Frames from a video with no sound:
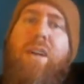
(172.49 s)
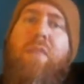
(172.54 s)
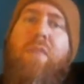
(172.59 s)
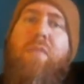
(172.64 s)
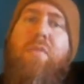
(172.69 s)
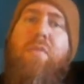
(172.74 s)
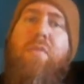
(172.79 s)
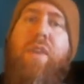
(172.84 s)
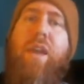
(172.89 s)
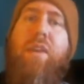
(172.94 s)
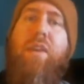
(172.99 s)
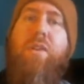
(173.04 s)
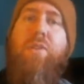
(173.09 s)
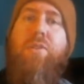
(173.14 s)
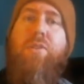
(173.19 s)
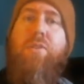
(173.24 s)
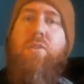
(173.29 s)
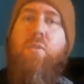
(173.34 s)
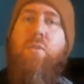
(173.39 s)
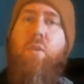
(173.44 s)
of the
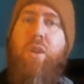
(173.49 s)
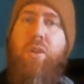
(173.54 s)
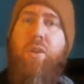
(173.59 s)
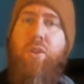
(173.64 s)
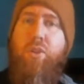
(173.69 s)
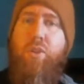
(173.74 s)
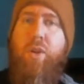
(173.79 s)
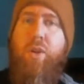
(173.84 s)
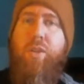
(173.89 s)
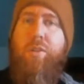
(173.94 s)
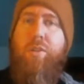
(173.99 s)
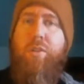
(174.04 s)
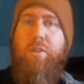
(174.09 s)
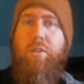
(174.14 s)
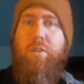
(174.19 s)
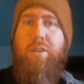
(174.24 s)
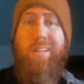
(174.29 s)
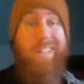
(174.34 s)
Vedas were constructed.